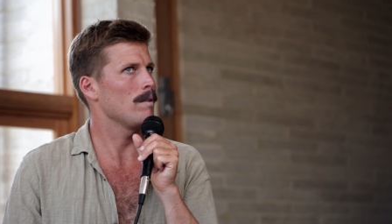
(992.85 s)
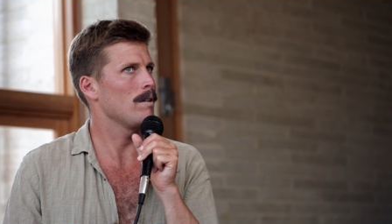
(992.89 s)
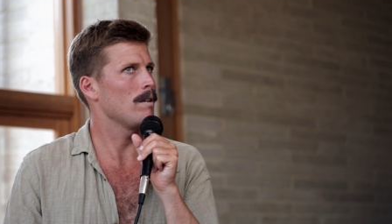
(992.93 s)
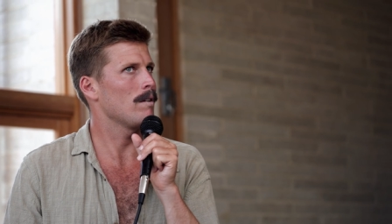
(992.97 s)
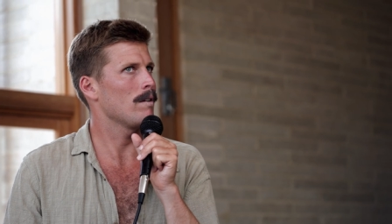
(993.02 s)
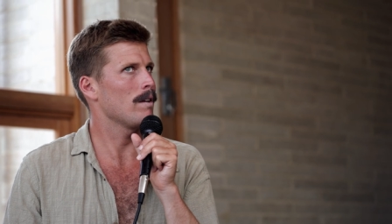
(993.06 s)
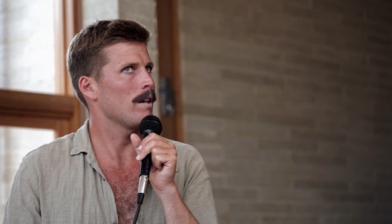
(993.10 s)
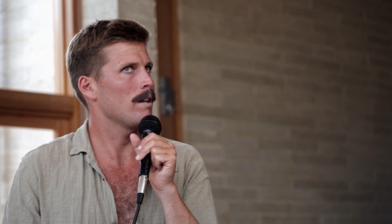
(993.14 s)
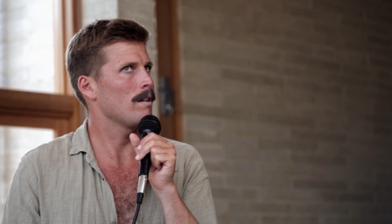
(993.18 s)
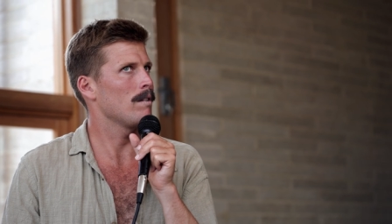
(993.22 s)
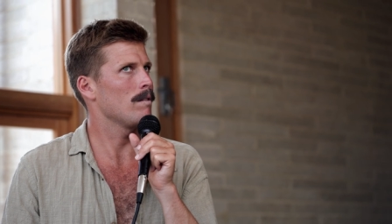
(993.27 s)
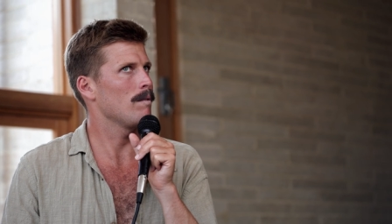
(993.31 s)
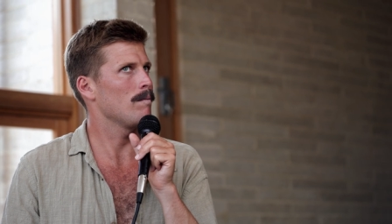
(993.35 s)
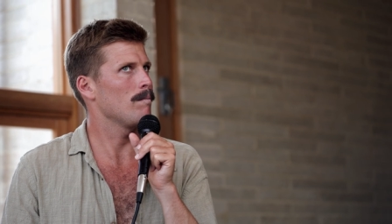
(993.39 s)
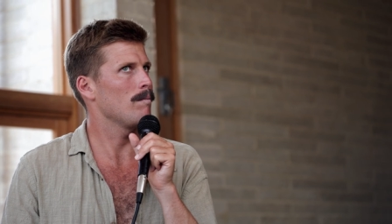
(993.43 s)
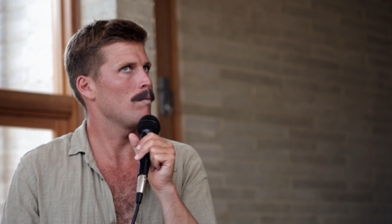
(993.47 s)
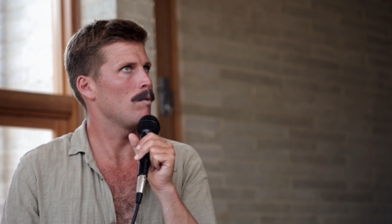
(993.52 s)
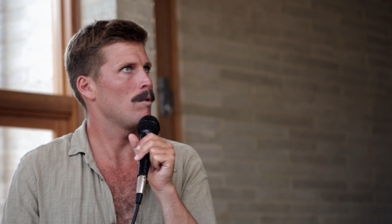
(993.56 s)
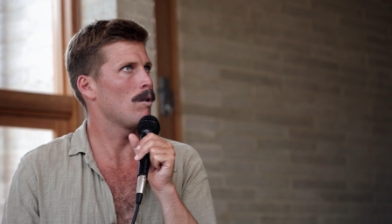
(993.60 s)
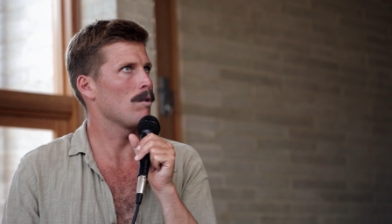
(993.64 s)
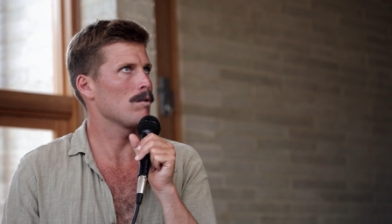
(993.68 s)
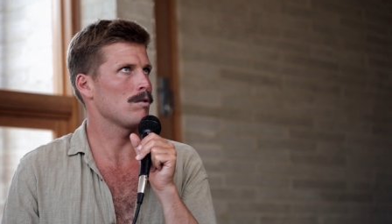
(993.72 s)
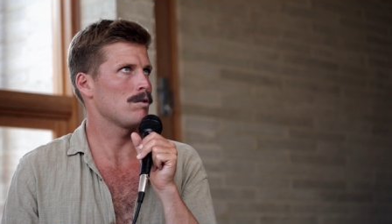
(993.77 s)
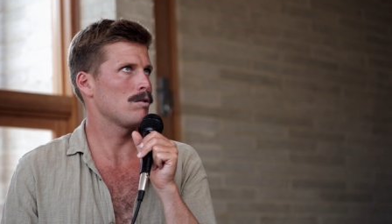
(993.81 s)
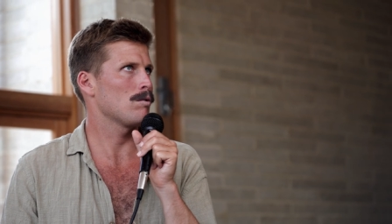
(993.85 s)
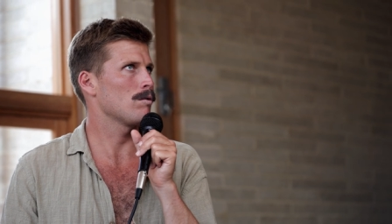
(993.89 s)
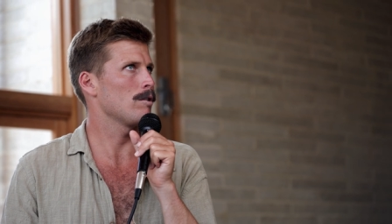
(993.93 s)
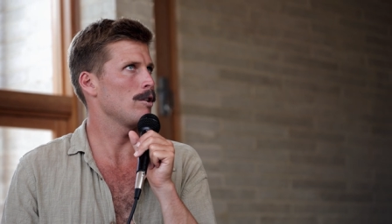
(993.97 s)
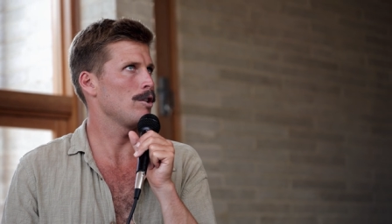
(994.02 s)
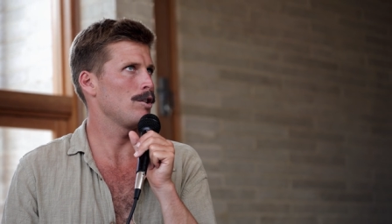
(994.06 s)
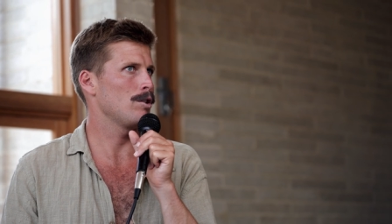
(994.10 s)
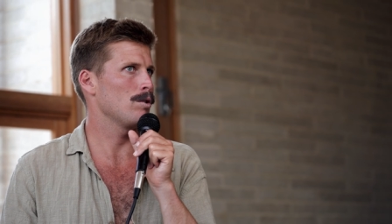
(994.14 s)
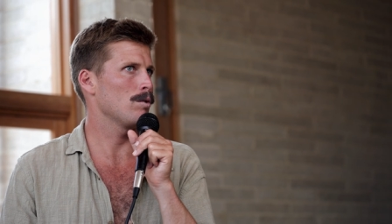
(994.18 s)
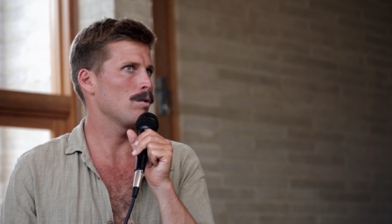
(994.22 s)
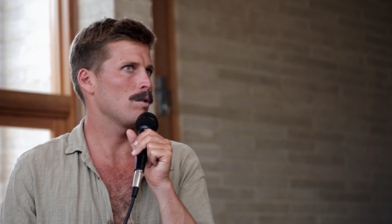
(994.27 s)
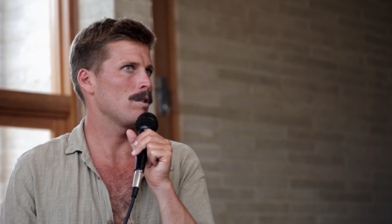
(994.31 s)
you know, and long story
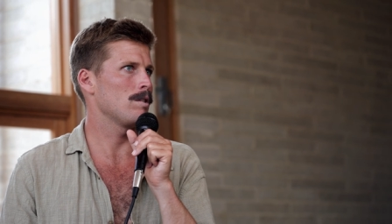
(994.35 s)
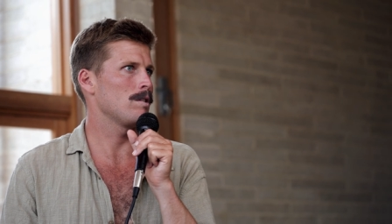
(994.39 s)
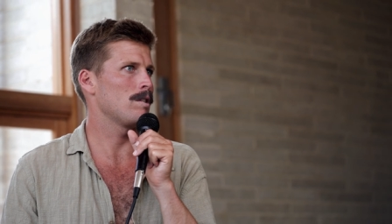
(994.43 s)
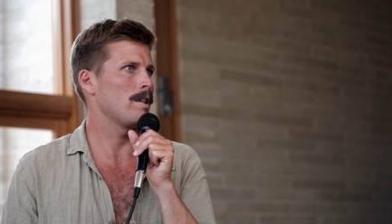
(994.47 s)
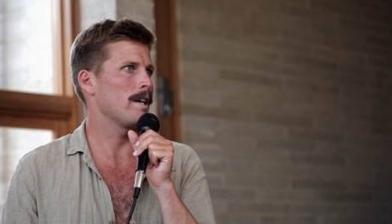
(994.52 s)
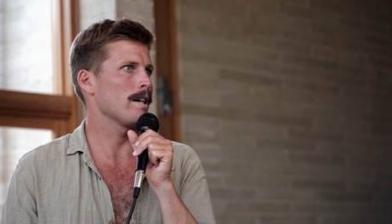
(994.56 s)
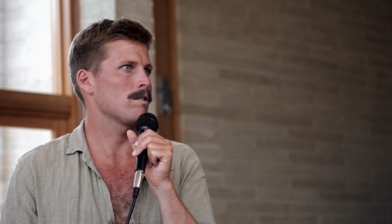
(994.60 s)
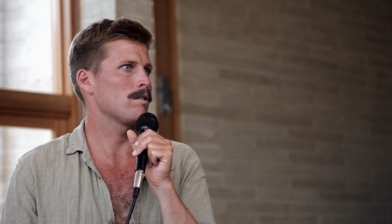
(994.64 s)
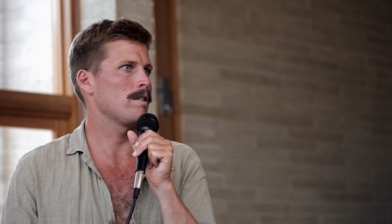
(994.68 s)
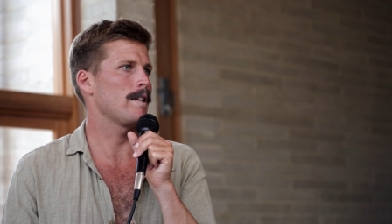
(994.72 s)
short is like,